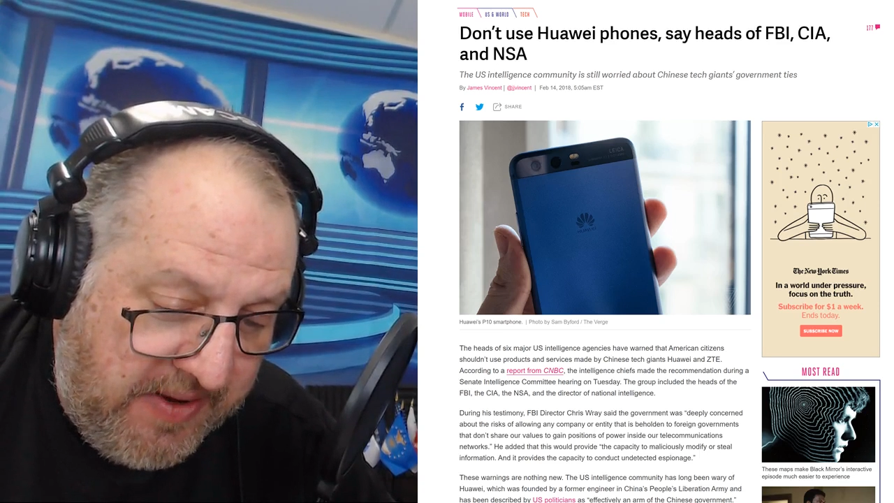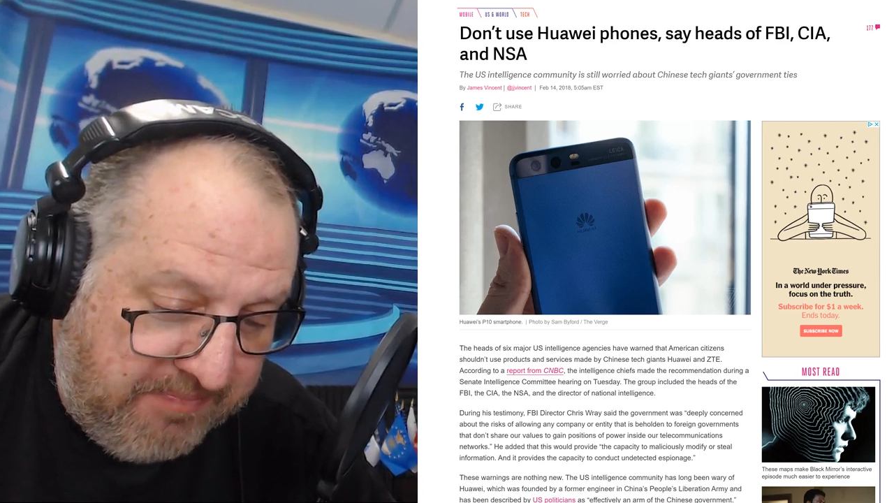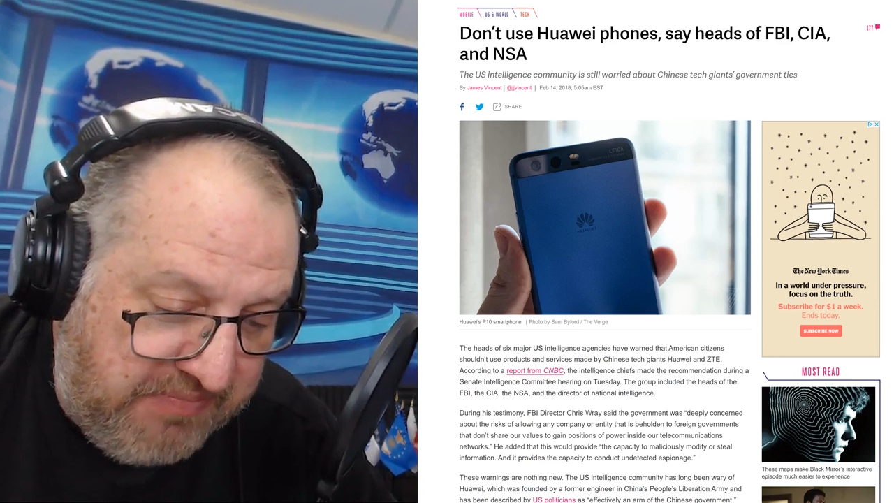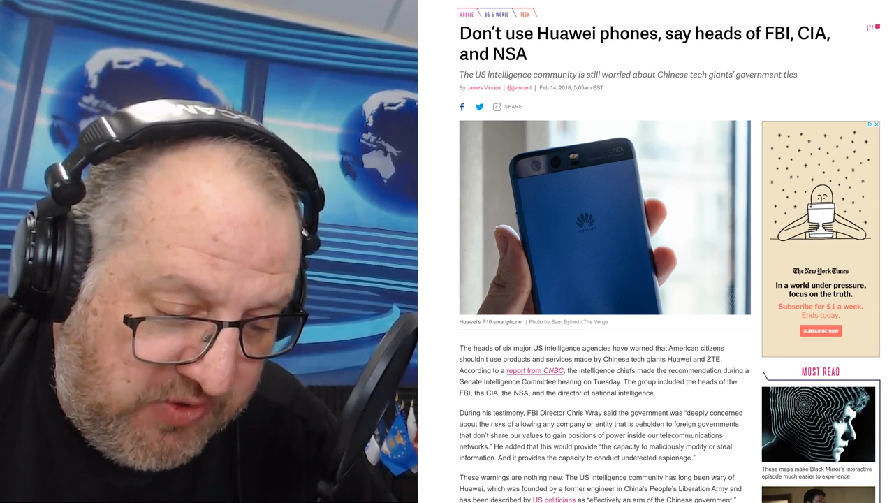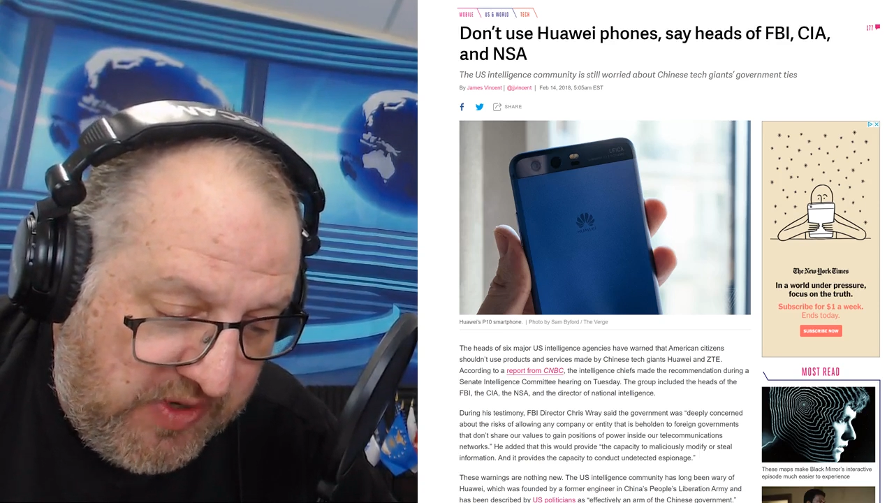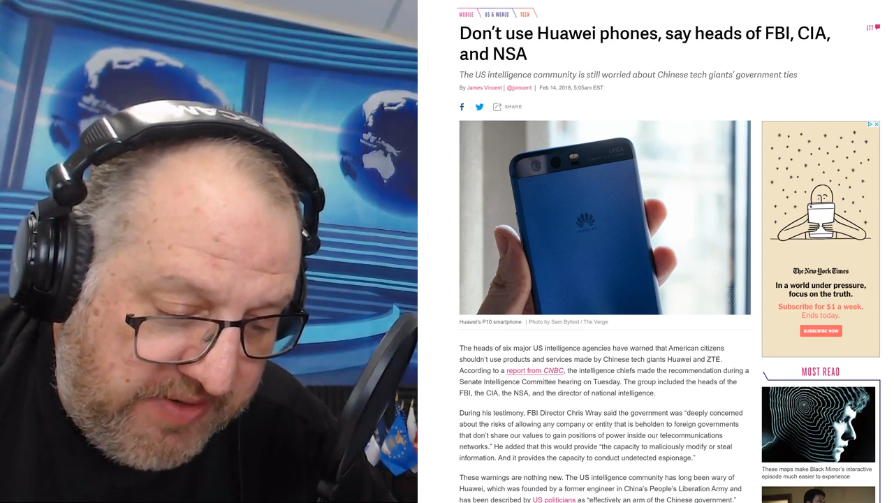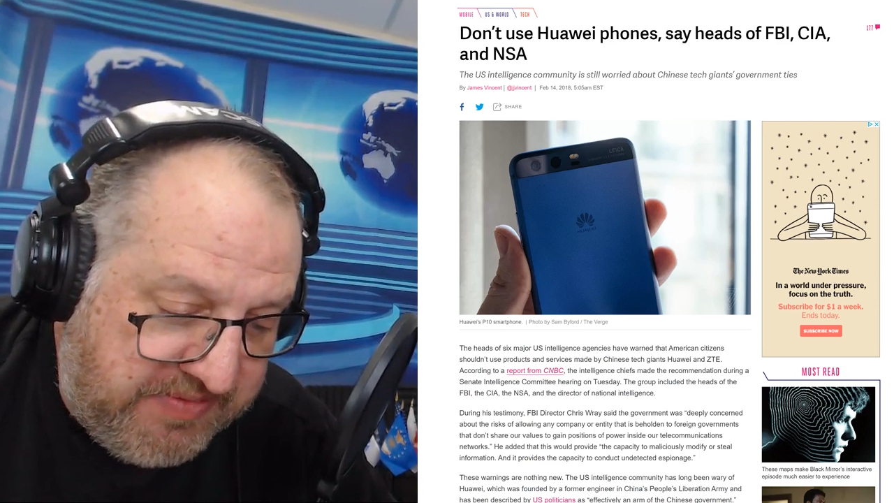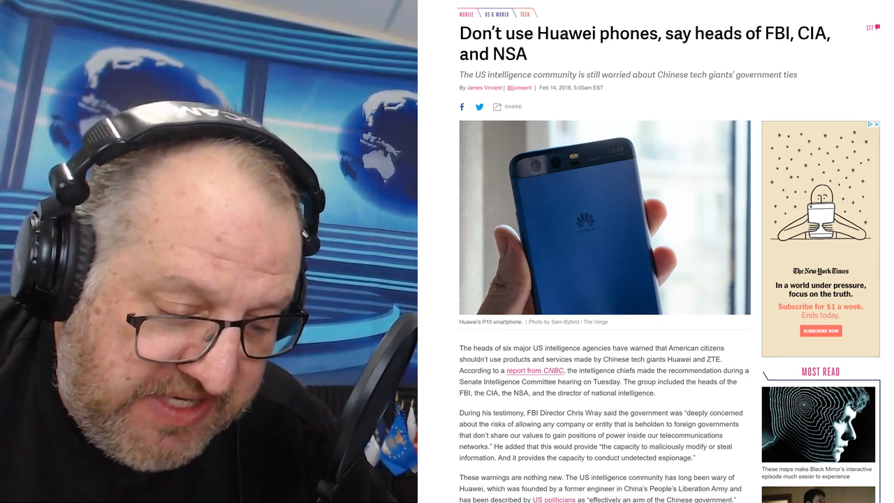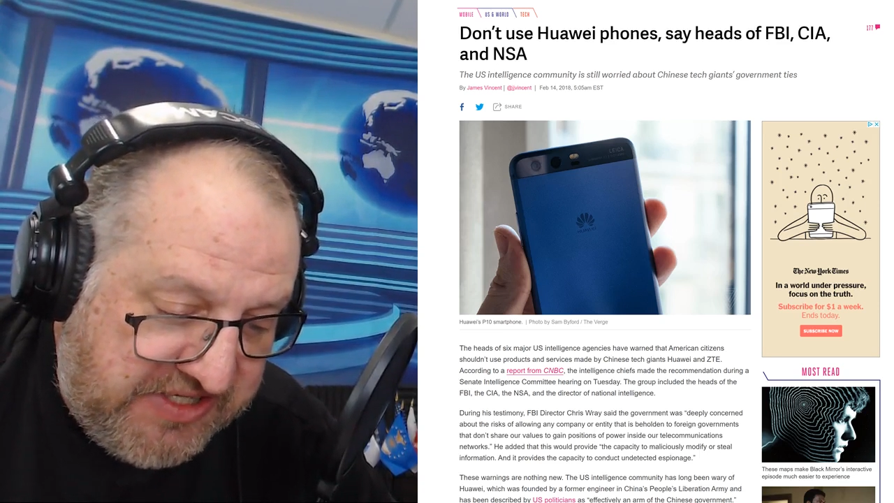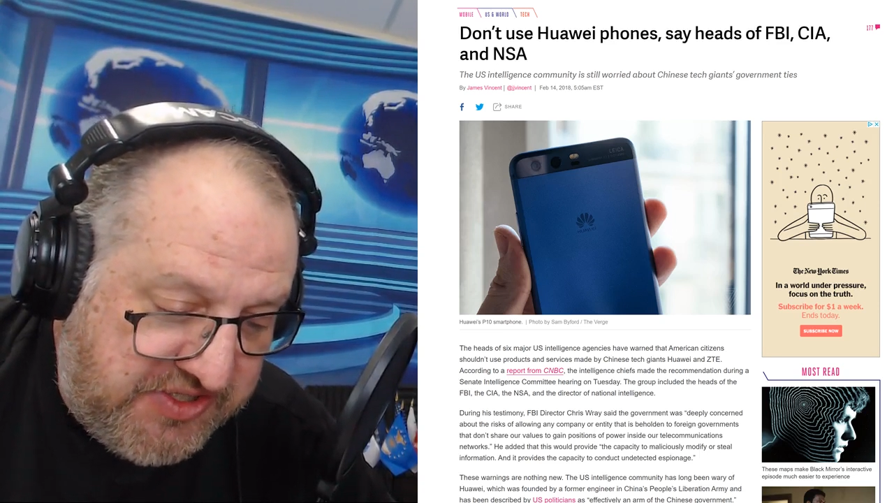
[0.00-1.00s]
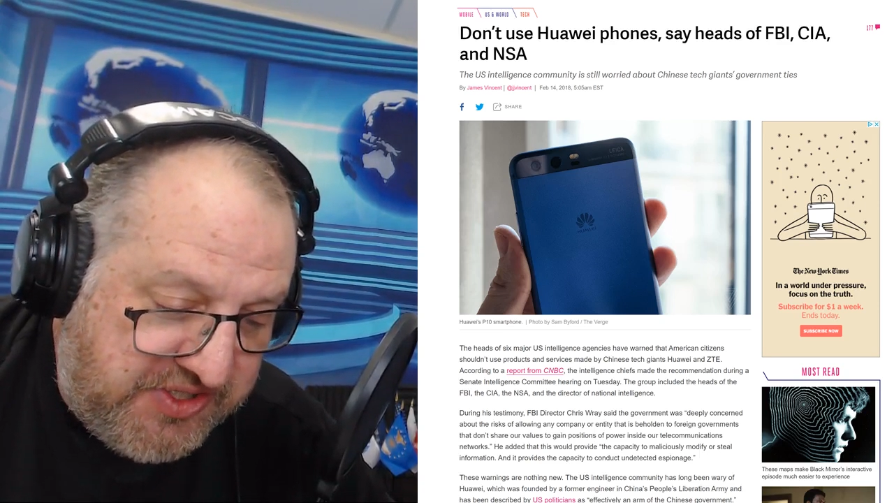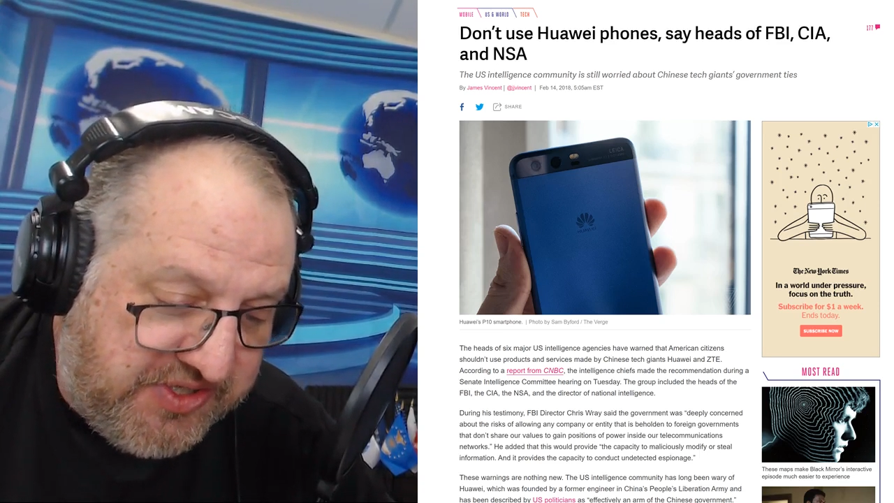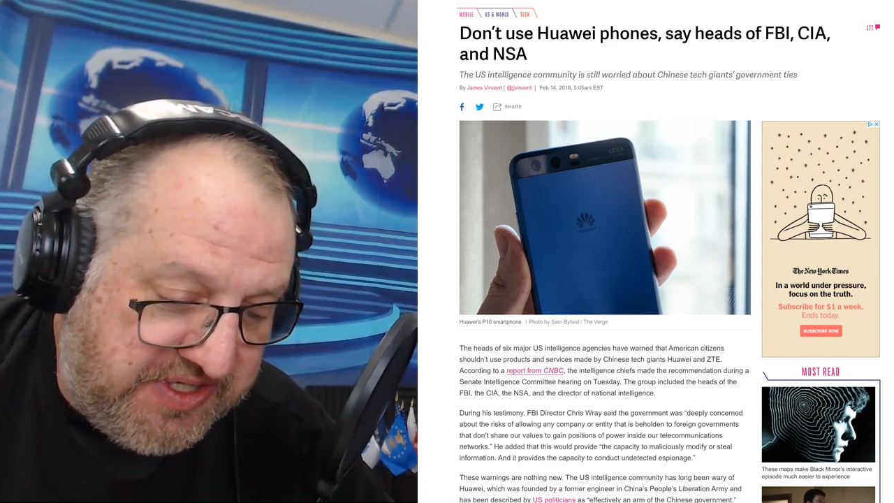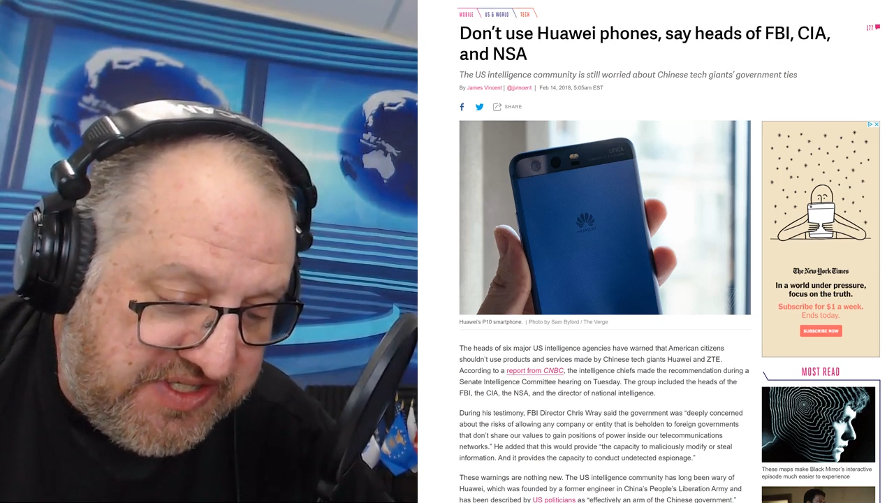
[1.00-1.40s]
made the recommendations during a